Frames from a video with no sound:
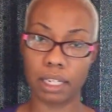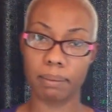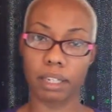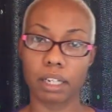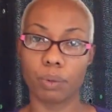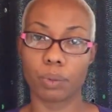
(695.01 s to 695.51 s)
go
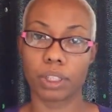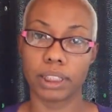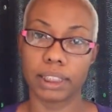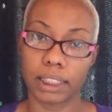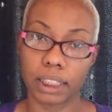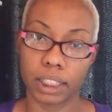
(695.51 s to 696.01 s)
with the
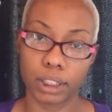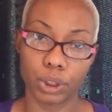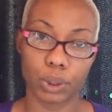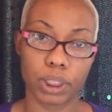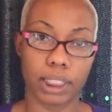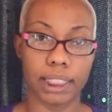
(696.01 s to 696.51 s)

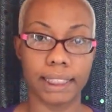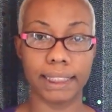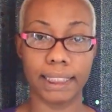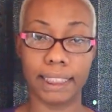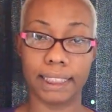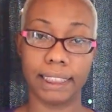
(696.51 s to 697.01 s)

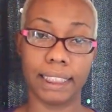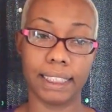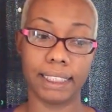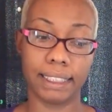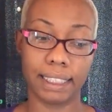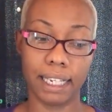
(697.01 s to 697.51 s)
600cc
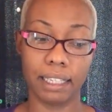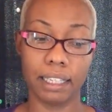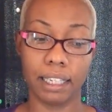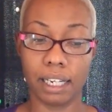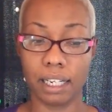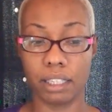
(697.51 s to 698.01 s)
saline